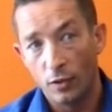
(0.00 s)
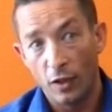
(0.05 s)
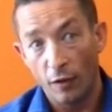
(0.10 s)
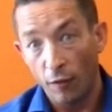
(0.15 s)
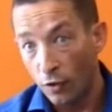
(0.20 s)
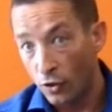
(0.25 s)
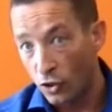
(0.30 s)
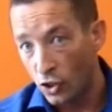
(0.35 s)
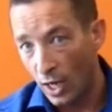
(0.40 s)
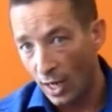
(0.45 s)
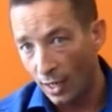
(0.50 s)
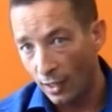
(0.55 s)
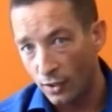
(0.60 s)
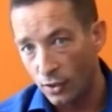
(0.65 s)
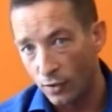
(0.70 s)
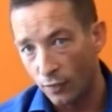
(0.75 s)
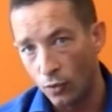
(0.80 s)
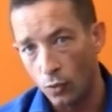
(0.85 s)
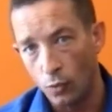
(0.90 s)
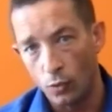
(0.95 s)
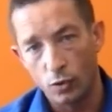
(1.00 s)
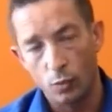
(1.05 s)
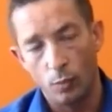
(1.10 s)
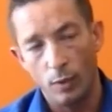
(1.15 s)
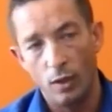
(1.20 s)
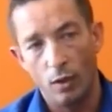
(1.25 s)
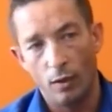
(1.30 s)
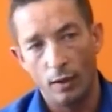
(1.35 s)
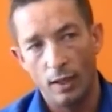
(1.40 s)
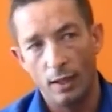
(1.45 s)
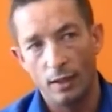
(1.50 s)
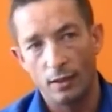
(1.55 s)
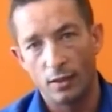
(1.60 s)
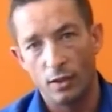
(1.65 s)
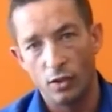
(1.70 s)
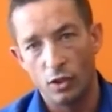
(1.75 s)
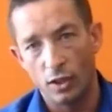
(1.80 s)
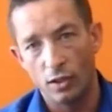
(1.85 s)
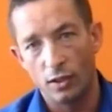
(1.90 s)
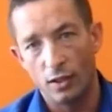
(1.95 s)
Different challenge, of course. We're not here
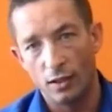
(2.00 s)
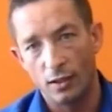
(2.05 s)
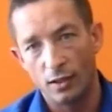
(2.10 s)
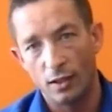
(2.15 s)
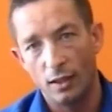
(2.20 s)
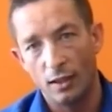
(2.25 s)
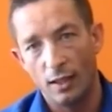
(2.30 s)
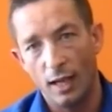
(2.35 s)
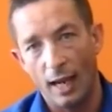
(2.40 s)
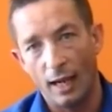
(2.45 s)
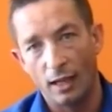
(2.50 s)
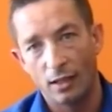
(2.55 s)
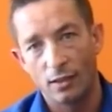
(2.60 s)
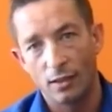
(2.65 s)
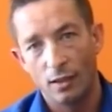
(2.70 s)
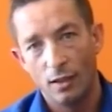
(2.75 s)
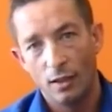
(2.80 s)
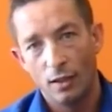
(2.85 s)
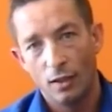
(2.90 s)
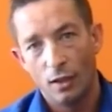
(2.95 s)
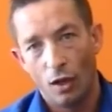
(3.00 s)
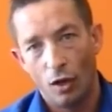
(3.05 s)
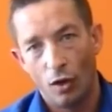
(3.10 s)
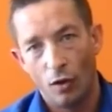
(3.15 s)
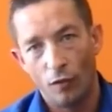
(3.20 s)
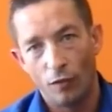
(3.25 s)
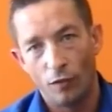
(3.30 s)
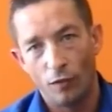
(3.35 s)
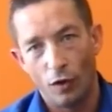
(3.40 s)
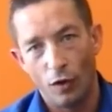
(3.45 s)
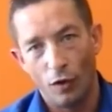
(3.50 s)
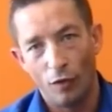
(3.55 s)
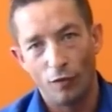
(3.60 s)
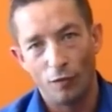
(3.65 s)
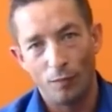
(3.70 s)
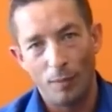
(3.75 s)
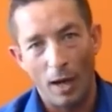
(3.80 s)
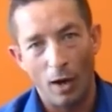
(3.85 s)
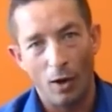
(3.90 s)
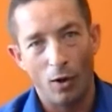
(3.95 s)
suggesting syntax
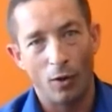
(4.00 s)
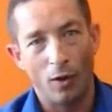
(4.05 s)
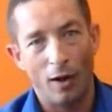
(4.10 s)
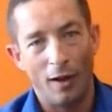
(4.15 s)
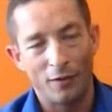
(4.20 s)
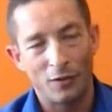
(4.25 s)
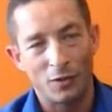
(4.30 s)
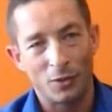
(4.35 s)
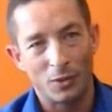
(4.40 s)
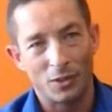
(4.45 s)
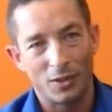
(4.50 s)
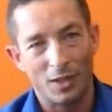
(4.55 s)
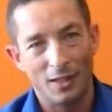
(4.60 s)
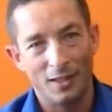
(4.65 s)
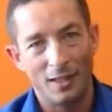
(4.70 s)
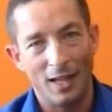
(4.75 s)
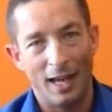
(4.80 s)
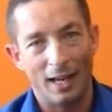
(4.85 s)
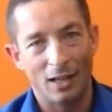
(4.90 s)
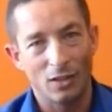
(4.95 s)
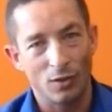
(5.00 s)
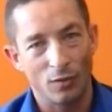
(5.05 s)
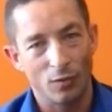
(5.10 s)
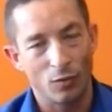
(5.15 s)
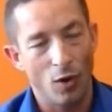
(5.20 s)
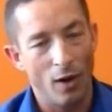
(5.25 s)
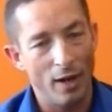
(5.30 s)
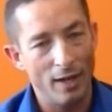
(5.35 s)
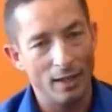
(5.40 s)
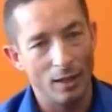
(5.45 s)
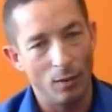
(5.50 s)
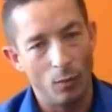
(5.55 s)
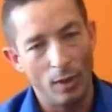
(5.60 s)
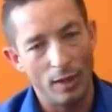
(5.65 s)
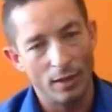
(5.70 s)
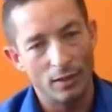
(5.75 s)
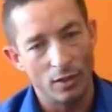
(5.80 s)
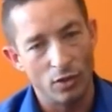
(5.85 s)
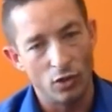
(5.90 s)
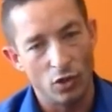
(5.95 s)
of paragraphs or syntax of writing.
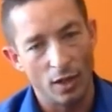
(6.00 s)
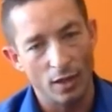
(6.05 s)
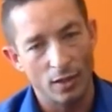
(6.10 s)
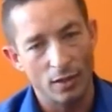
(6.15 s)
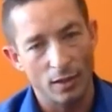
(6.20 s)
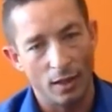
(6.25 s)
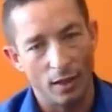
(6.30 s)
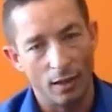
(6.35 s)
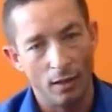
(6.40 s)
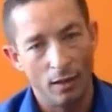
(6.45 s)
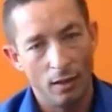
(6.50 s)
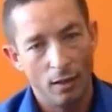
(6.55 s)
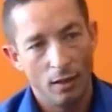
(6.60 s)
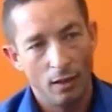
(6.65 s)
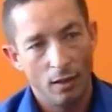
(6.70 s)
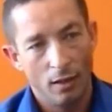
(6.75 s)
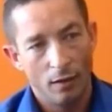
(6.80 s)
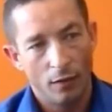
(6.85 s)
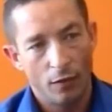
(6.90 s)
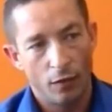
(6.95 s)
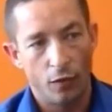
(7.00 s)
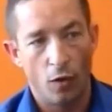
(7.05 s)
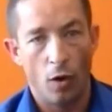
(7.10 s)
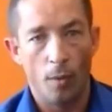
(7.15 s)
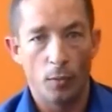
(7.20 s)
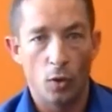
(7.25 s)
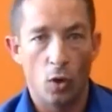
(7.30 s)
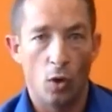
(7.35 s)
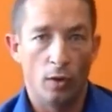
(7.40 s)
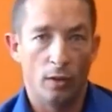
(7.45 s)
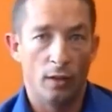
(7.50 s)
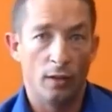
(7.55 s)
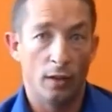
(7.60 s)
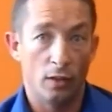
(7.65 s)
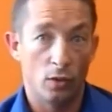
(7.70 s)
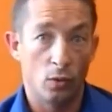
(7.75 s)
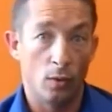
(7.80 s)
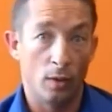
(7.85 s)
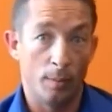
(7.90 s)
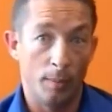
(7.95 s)
We're suggesting from content
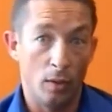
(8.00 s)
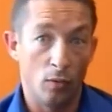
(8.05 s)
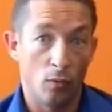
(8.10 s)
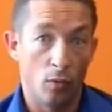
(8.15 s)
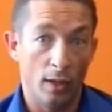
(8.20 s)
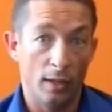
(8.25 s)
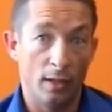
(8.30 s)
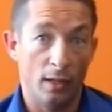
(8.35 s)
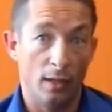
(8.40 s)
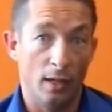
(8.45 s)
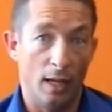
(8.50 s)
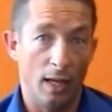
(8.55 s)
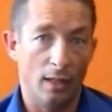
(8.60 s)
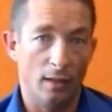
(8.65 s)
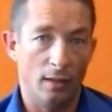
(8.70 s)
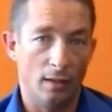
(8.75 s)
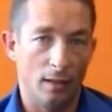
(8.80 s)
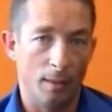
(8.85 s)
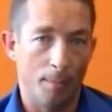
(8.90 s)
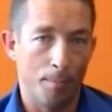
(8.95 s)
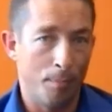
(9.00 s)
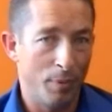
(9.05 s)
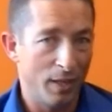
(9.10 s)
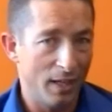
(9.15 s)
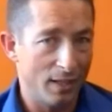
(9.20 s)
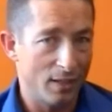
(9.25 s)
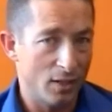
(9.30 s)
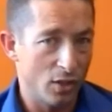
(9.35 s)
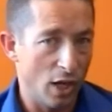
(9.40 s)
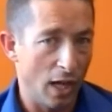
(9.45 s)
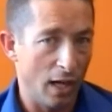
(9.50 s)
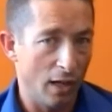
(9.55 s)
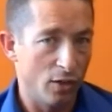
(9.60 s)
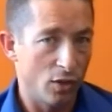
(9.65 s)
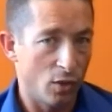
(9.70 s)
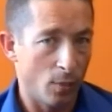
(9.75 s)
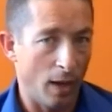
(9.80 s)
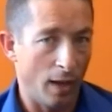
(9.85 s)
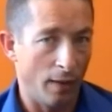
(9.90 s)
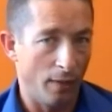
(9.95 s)
that's already been written. And the biggest
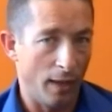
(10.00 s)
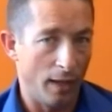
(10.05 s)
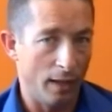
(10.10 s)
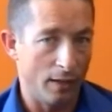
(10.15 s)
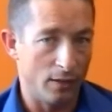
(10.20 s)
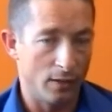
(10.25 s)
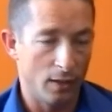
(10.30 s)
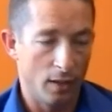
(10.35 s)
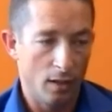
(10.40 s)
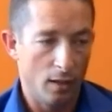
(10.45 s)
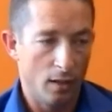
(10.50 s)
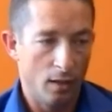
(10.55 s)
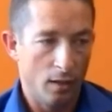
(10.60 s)
challenge around that is,